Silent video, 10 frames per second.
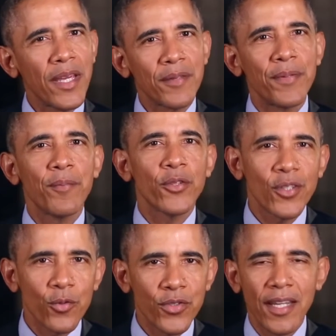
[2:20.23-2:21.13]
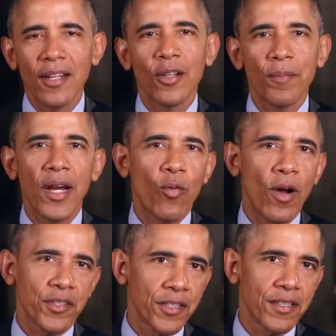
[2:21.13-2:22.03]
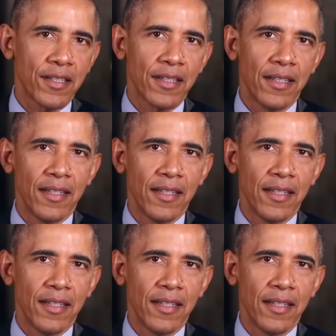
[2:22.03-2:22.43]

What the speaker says: makes people so cynical about Washington.